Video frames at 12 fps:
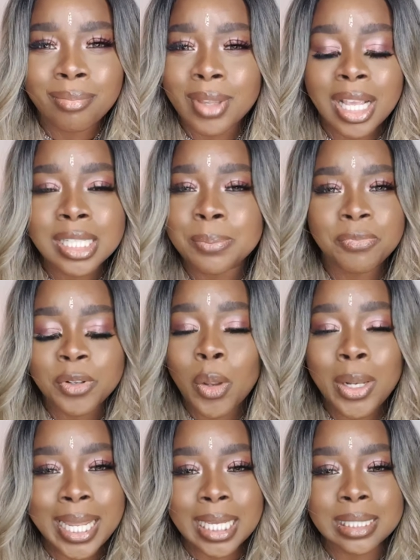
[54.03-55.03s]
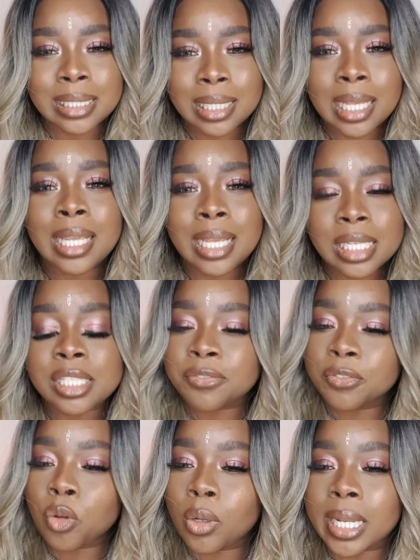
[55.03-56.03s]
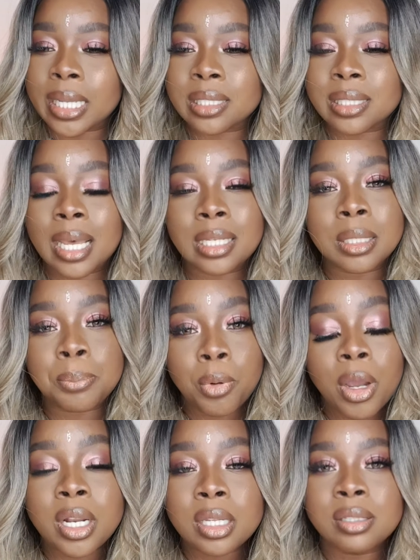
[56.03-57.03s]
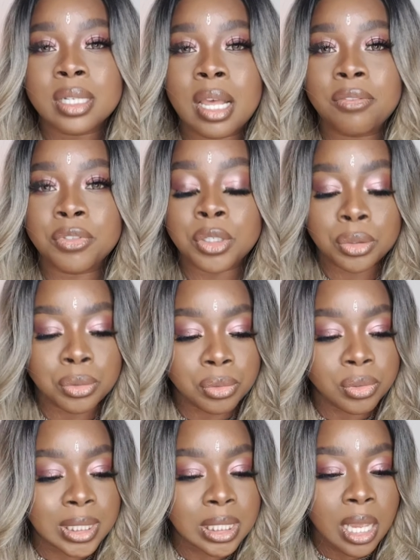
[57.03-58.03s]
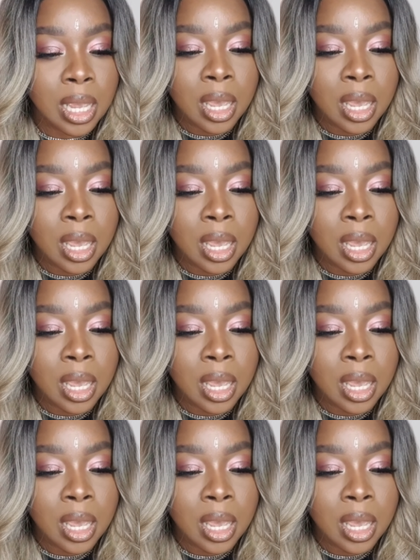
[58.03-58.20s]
it's flawless. It is flawless, and the products that I've used,